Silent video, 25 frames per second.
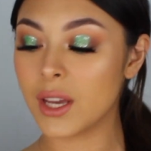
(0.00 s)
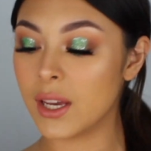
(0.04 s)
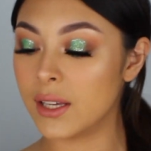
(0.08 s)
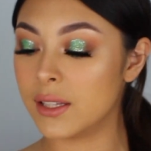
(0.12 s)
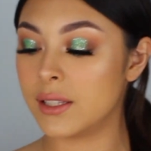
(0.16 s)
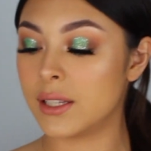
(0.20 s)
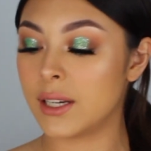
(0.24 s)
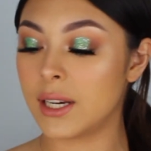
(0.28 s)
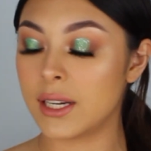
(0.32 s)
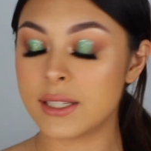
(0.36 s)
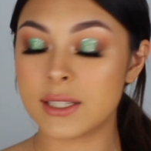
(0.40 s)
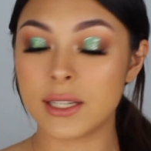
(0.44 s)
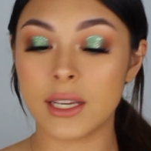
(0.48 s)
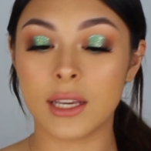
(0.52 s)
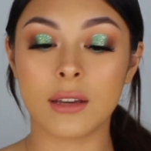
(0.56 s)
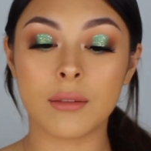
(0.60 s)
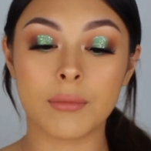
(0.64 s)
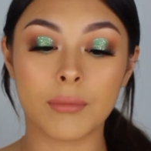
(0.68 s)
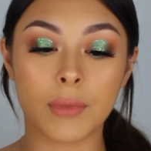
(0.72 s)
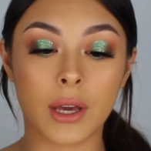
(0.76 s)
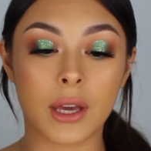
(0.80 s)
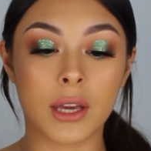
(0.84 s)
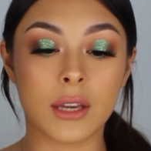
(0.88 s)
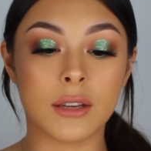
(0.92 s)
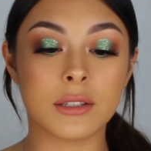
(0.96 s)
And then I take
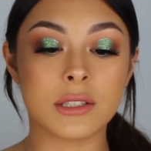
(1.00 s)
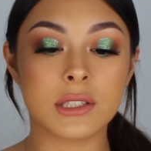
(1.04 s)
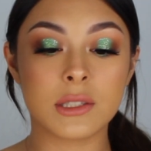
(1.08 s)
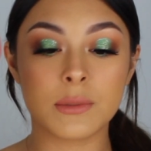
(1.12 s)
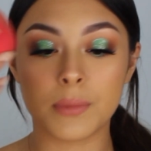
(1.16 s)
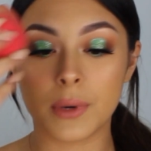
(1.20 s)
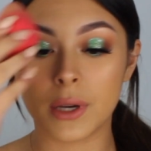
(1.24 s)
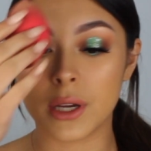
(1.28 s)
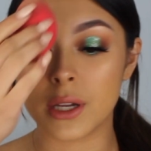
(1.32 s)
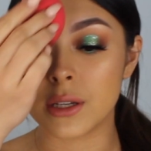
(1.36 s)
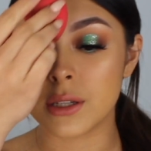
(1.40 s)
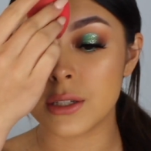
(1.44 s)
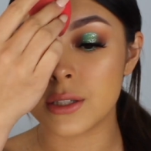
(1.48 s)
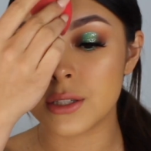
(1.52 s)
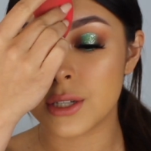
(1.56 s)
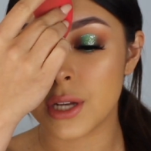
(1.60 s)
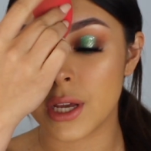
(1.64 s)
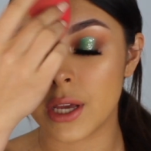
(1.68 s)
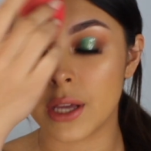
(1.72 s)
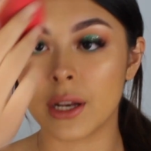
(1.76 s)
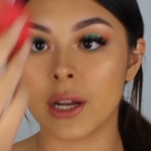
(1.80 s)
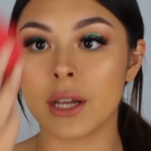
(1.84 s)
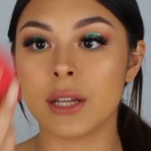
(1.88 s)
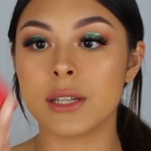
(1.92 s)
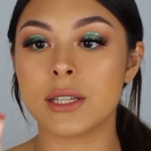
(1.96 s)
my sponge
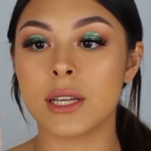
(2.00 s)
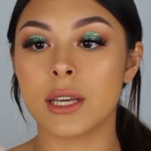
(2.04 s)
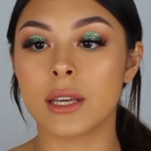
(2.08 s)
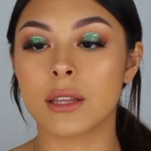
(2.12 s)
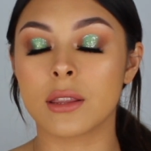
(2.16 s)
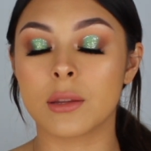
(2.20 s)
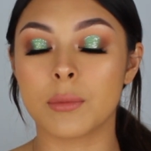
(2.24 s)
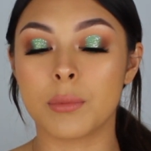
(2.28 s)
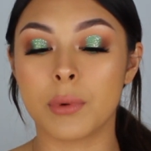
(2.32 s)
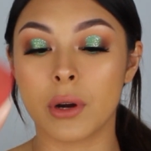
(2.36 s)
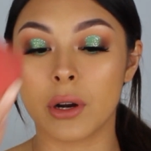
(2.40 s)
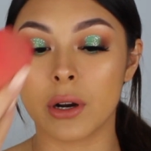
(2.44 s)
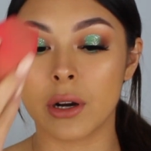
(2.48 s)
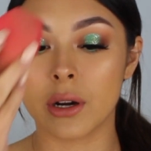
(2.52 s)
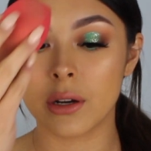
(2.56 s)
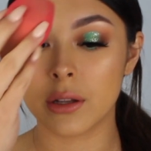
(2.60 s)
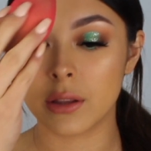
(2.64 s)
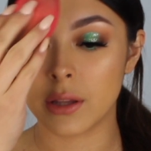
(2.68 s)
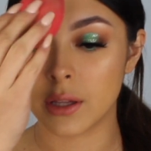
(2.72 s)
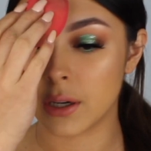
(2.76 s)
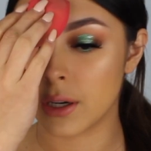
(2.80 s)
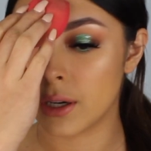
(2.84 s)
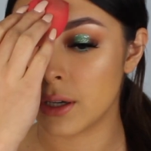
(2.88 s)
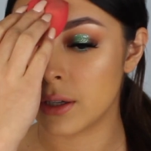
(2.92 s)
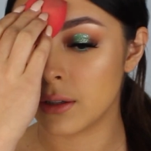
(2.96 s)
and I take the part
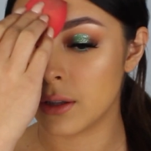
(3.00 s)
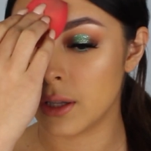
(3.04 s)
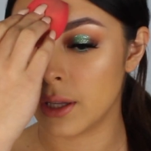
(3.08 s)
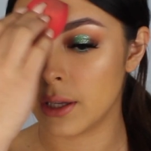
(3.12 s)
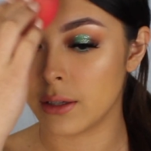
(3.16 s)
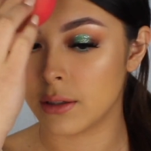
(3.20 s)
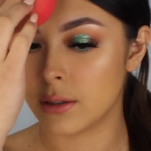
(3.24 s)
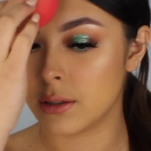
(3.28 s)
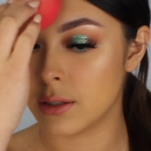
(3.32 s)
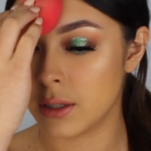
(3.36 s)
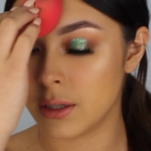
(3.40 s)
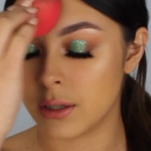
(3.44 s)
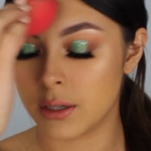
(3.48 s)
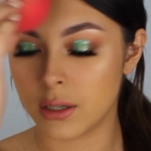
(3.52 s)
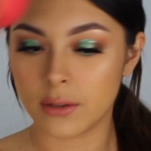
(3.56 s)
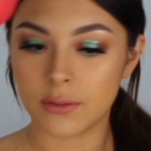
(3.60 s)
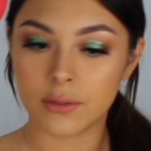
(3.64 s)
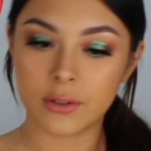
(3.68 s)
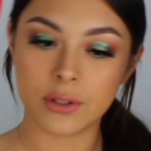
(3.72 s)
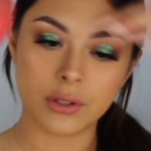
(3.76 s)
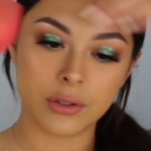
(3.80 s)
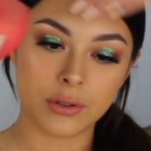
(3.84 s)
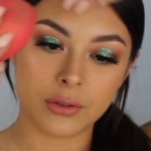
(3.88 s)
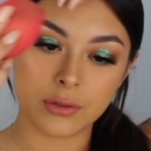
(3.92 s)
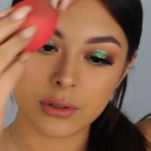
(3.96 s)
that I like didn't
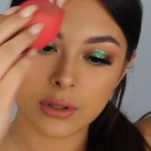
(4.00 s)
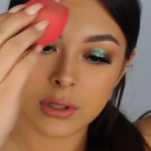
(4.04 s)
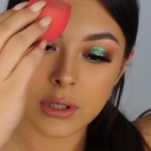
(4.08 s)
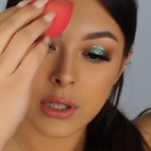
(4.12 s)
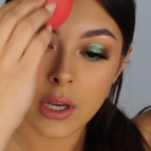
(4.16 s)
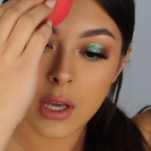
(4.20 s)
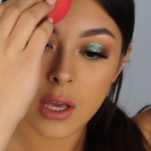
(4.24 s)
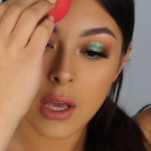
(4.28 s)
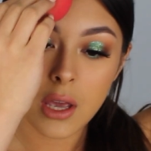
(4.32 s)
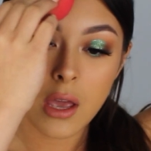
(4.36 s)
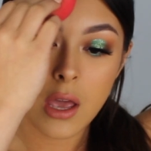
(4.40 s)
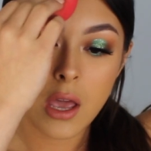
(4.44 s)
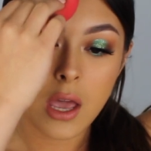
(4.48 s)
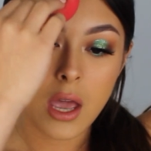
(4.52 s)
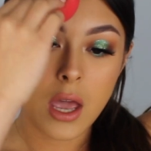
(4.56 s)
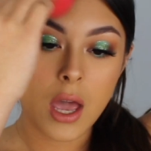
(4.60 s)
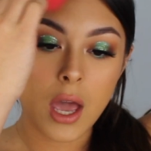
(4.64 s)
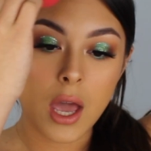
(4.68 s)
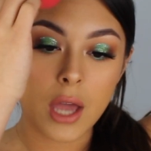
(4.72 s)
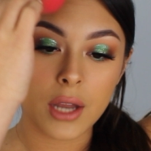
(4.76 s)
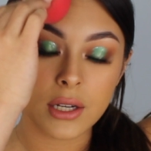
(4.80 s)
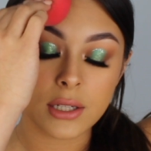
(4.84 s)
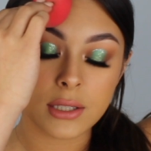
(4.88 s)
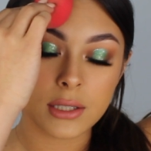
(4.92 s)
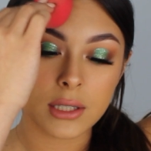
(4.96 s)
even use.
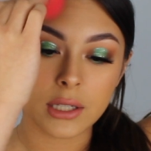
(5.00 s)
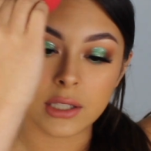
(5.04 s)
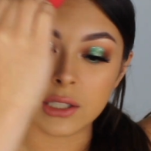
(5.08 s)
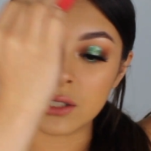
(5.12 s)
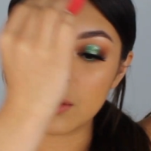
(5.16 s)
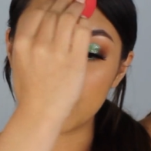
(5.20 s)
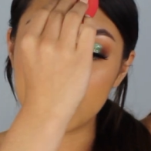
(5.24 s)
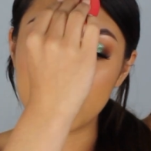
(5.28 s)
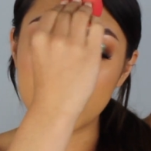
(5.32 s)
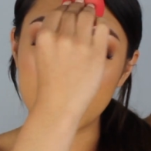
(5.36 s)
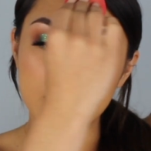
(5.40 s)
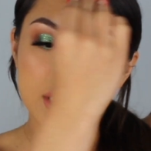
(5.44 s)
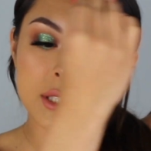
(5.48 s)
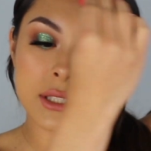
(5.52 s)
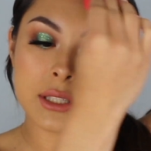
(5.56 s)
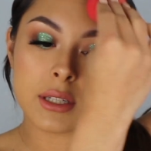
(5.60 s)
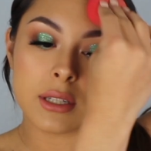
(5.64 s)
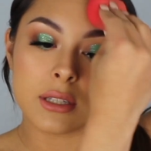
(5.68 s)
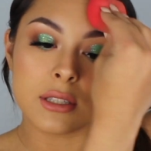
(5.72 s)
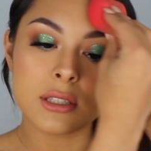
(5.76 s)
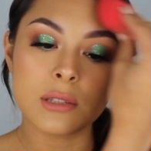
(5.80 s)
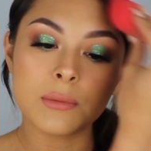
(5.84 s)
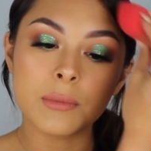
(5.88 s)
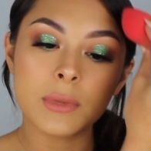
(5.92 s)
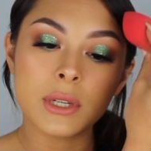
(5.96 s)
I just like to press it
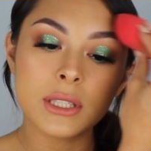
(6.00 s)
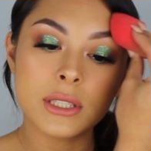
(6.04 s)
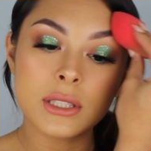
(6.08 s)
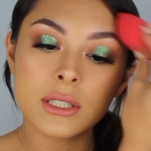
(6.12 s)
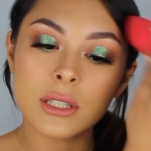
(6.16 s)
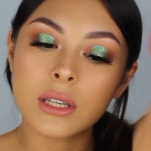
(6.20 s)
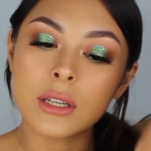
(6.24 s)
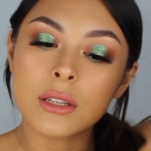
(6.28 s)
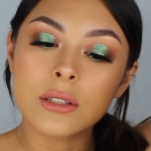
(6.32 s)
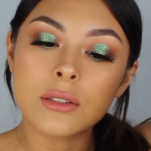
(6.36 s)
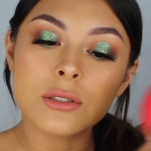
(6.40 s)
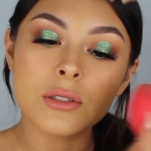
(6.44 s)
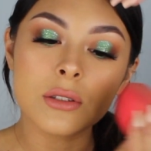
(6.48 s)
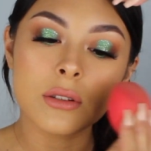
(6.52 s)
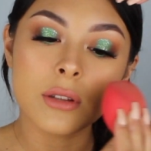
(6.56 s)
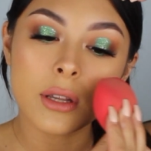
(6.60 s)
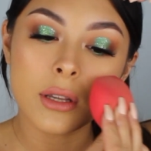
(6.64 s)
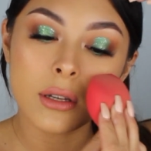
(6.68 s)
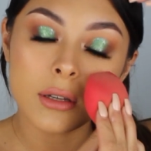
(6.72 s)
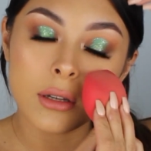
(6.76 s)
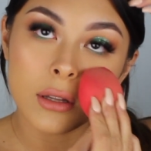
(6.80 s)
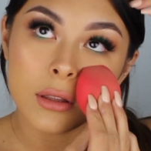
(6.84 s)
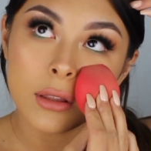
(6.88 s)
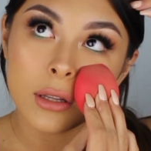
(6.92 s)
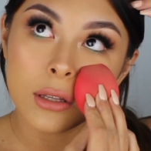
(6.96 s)
into my skin so
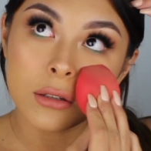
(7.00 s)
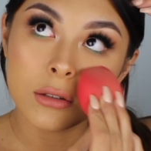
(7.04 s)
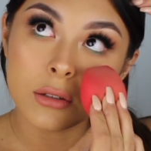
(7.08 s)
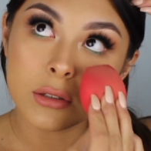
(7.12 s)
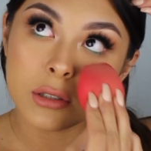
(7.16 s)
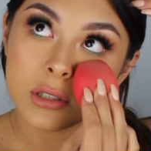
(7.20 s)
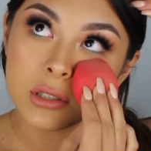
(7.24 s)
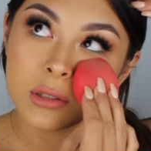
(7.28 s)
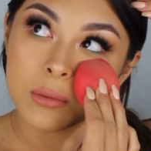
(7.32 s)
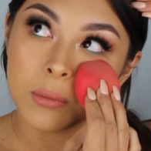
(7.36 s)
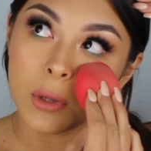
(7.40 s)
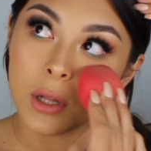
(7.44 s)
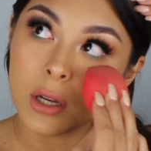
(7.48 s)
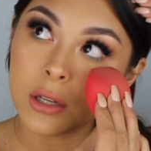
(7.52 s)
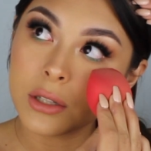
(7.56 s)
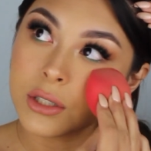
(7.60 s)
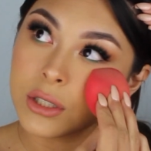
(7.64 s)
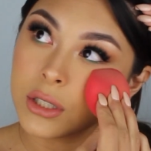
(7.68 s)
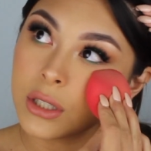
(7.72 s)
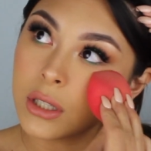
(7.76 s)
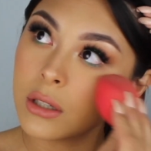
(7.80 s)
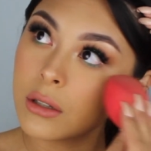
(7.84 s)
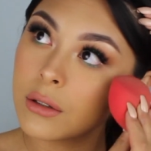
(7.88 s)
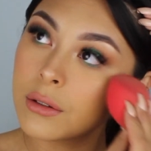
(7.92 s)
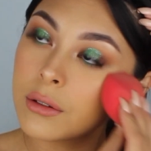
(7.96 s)
that nothing looks
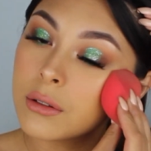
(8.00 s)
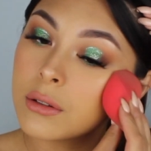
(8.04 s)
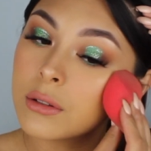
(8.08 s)
splotchy.